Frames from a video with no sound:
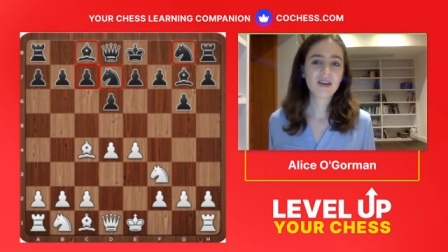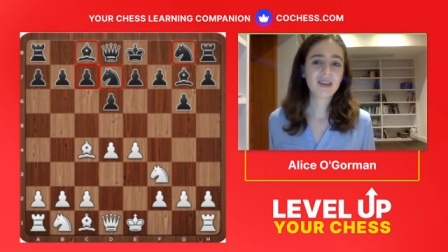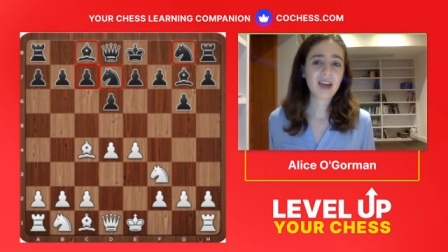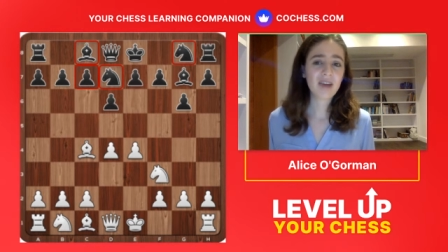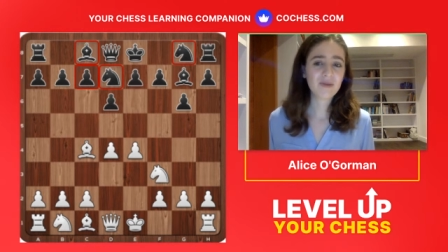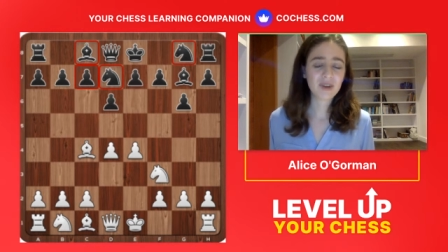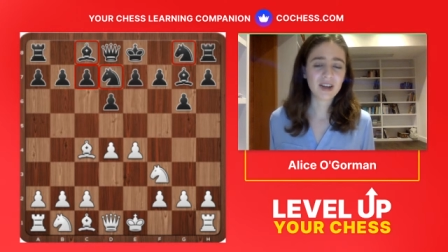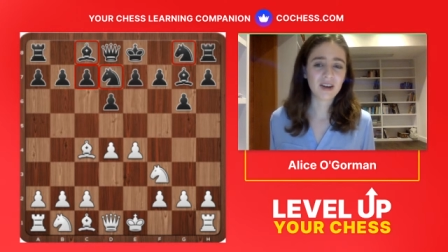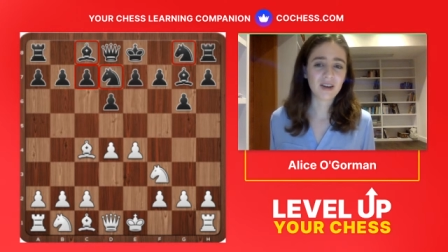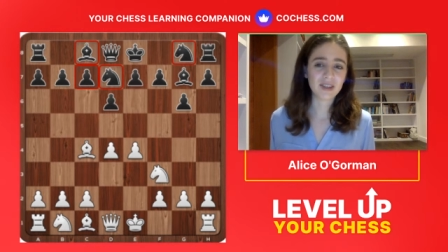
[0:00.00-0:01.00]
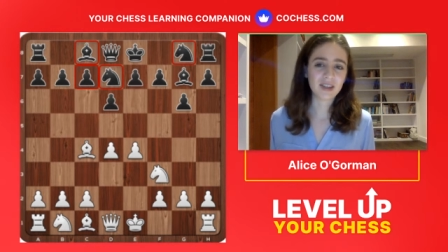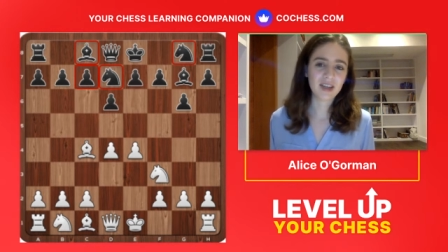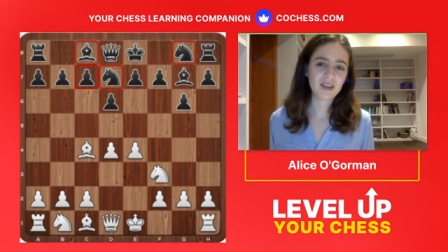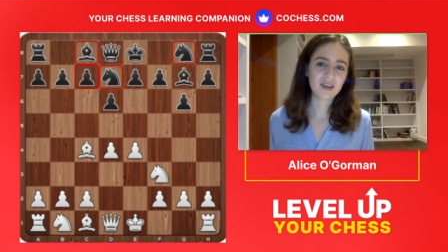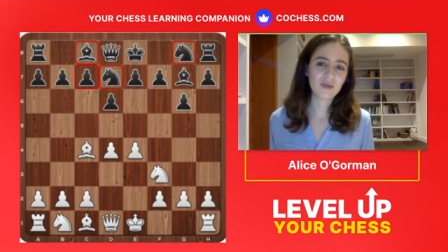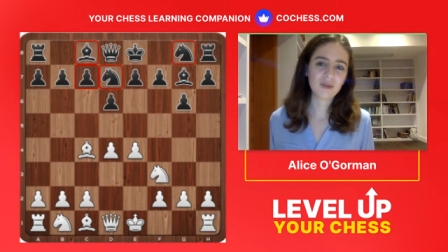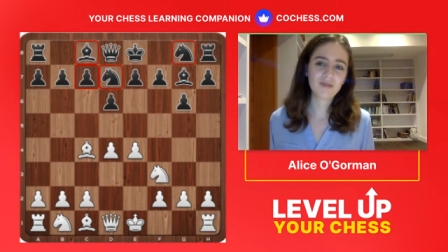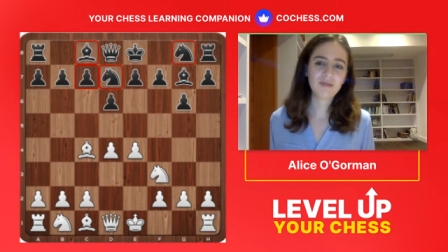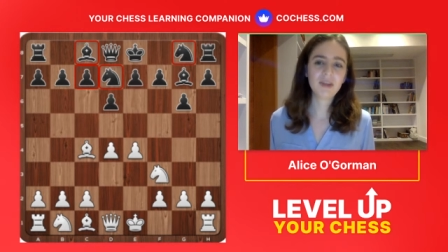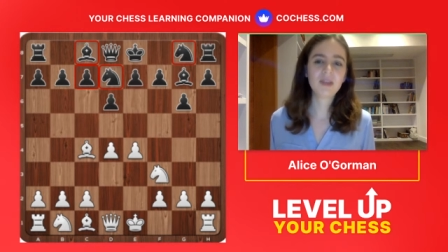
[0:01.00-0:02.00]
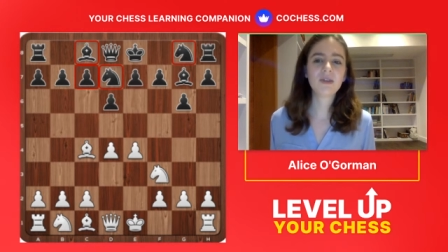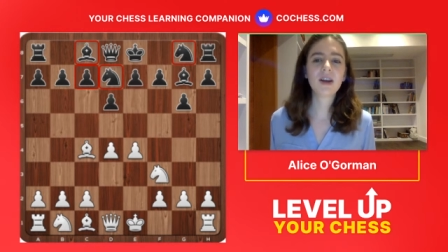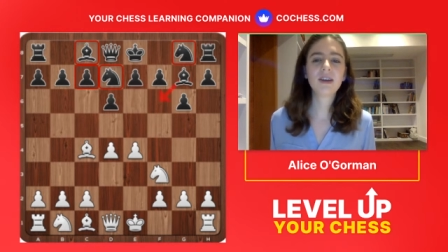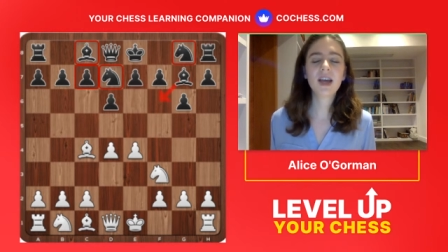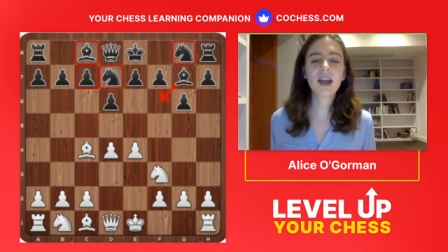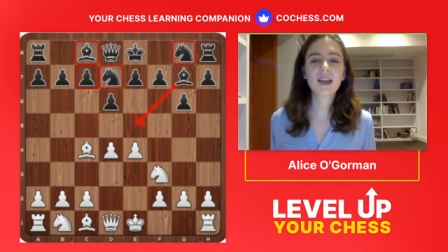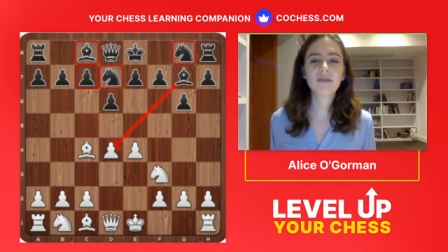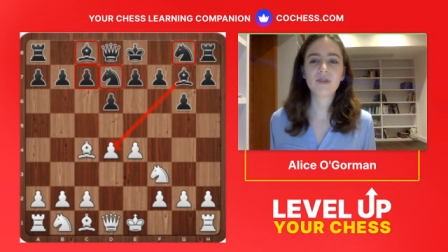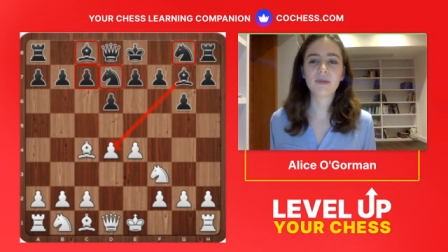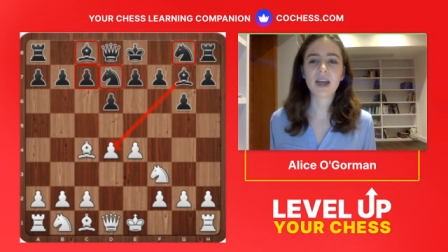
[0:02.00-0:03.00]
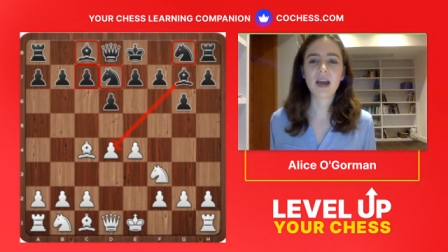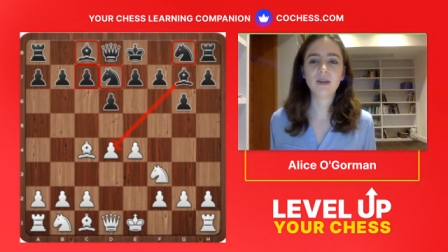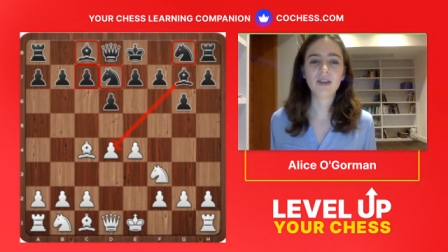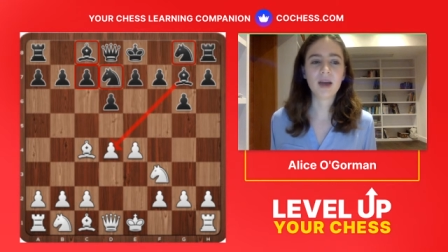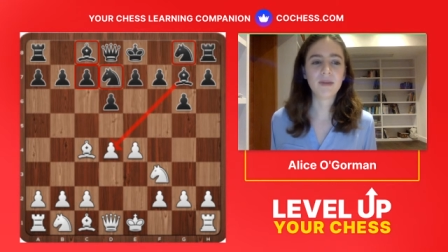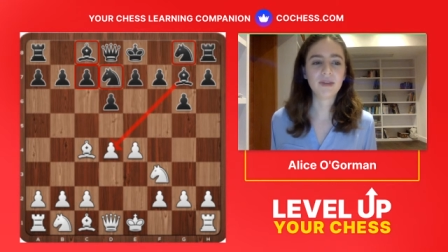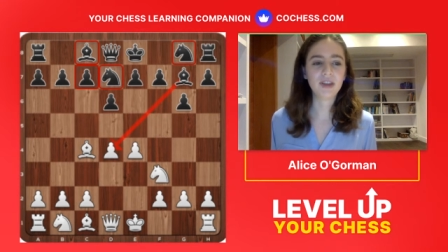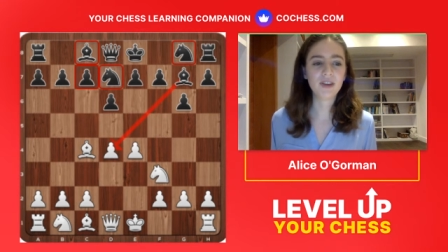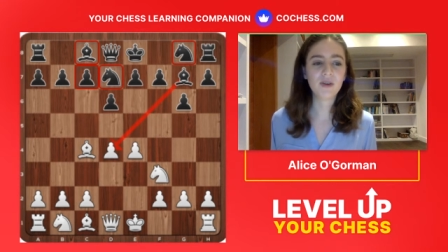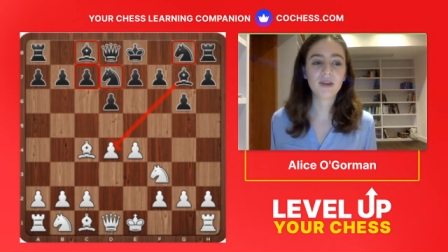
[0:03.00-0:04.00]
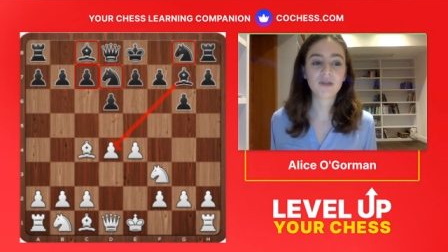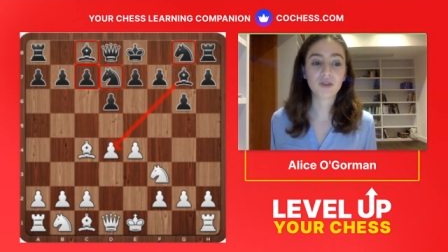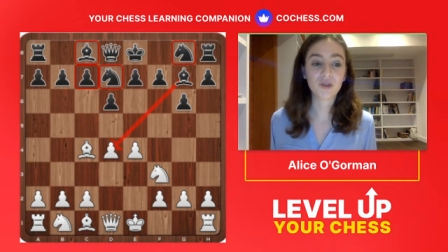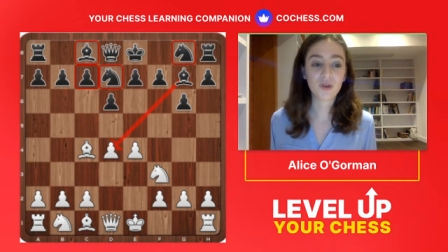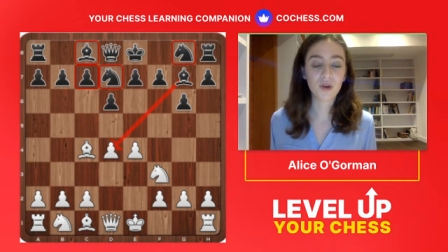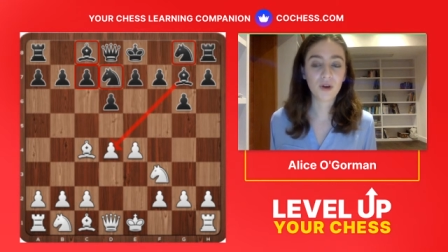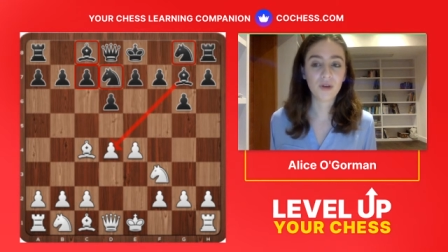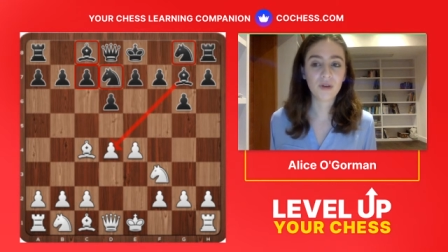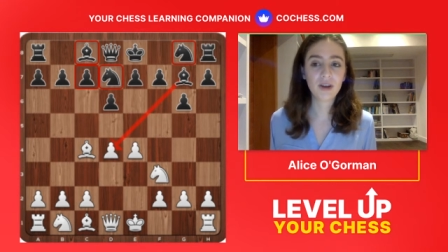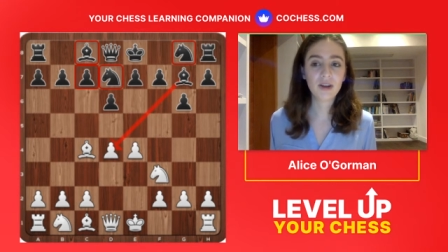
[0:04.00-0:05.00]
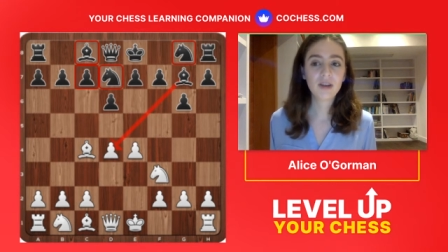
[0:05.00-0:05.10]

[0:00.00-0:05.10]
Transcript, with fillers: They haven't really got the center. Well, you know, they're attacking it from the outside, but they don't have control over it.